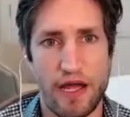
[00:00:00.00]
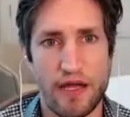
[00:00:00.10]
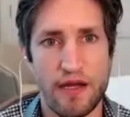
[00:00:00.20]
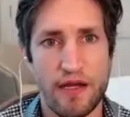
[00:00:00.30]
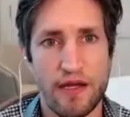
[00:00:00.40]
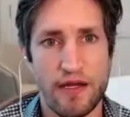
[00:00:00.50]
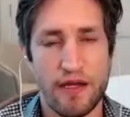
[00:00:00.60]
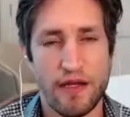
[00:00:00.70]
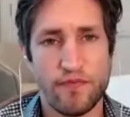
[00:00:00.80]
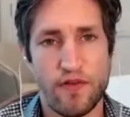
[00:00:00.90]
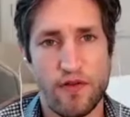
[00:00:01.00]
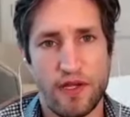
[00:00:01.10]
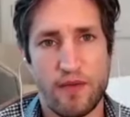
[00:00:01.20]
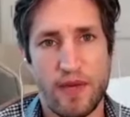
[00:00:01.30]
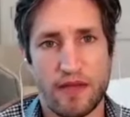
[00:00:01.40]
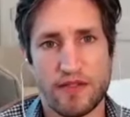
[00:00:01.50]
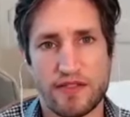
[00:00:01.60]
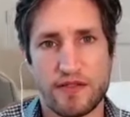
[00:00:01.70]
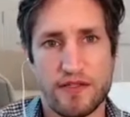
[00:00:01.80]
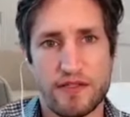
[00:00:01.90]
If you think about
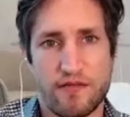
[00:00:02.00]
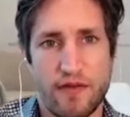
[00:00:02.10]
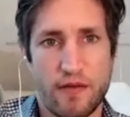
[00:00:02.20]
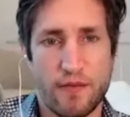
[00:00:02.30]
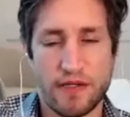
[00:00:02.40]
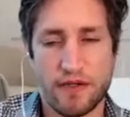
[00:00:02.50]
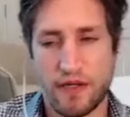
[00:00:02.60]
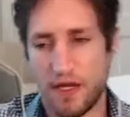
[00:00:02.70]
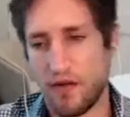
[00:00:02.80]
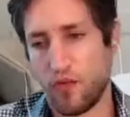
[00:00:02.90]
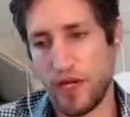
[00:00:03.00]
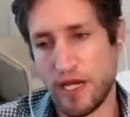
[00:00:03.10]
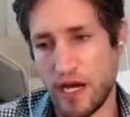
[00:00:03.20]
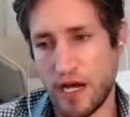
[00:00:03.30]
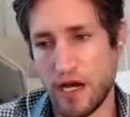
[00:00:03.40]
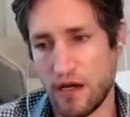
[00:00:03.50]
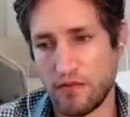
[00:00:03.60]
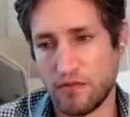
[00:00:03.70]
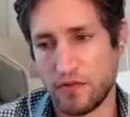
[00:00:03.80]
this development, we are